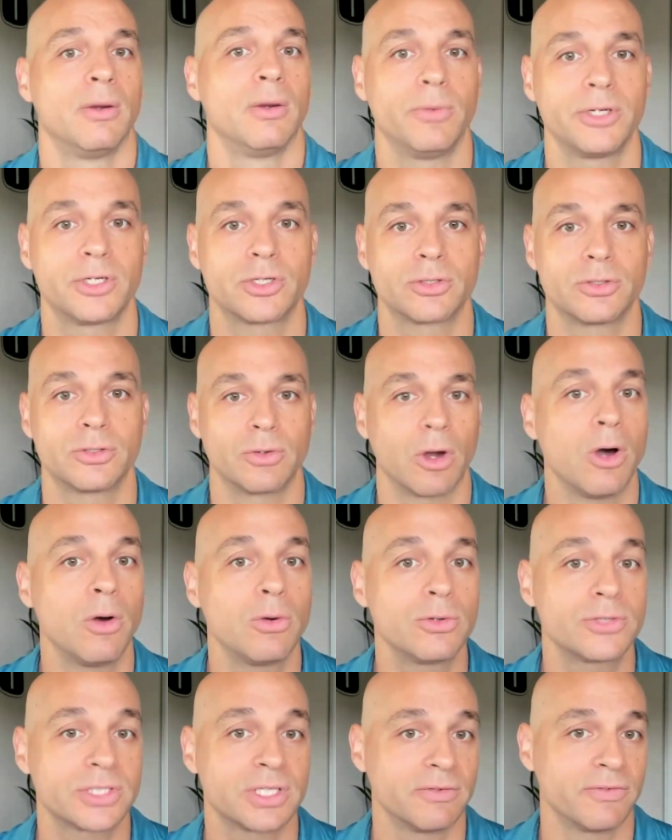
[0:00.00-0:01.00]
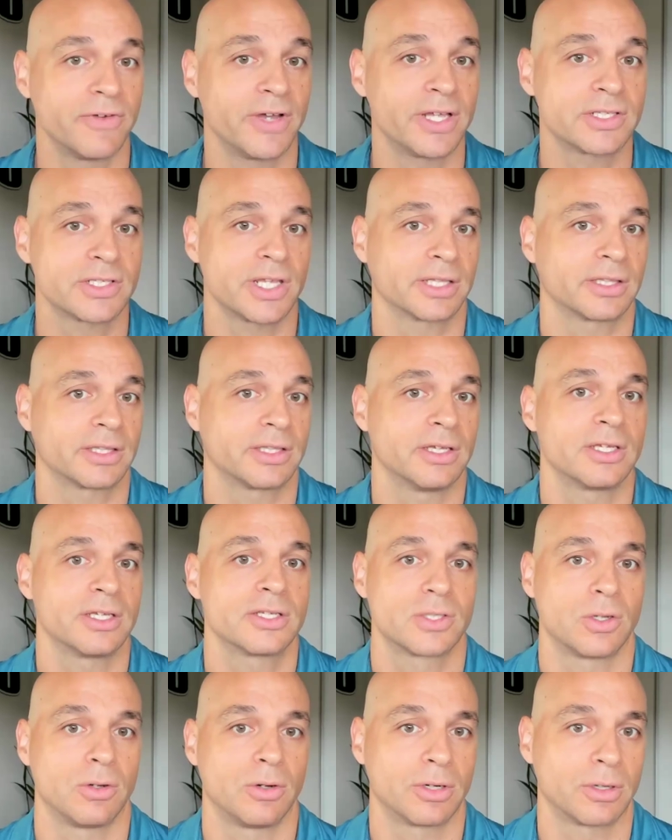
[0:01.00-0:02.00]
we host events like
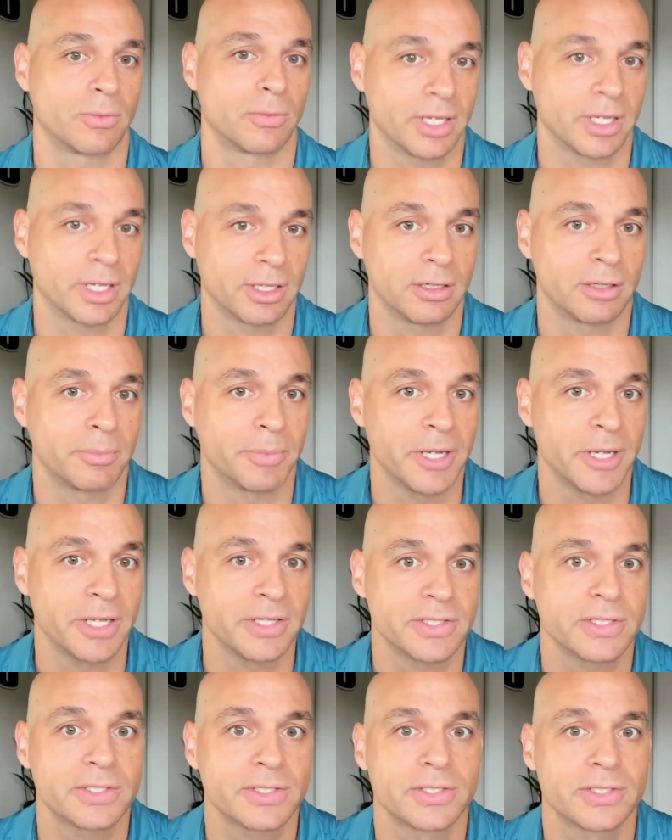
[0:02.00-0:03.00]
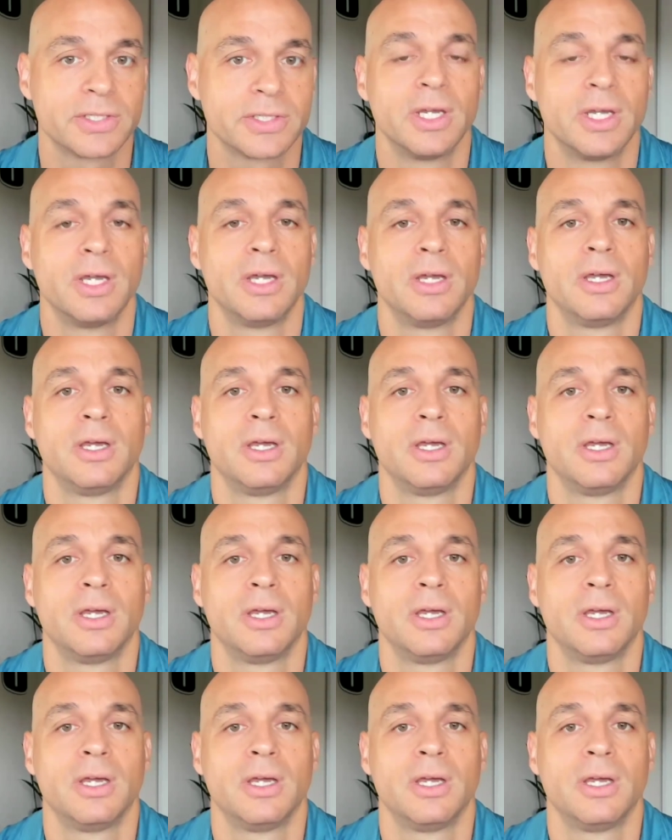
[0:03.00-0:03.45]
this on a regular basis.